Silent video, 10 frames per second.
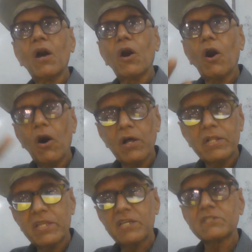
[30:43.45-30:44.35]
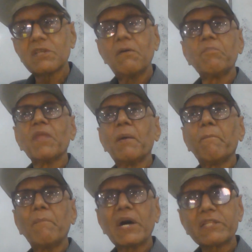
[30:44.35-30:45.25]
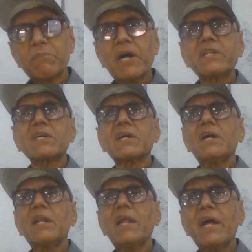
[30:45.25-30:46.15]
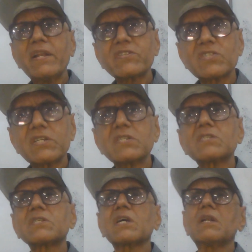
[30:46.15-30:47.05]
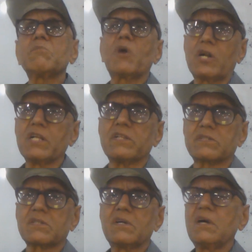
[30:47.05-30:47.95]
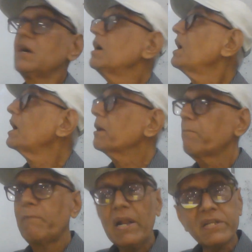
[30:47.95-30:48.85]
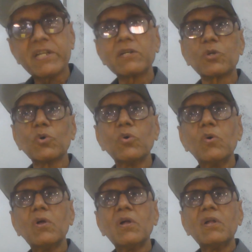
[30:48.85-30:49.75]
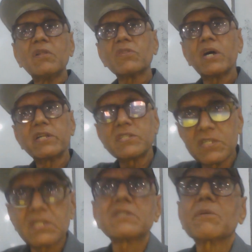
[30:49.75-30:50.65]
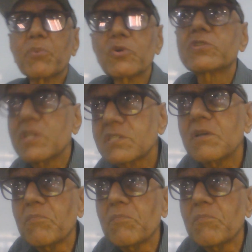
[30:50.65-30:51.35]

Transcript: All these mathematical and statistical models are built into the decision support system.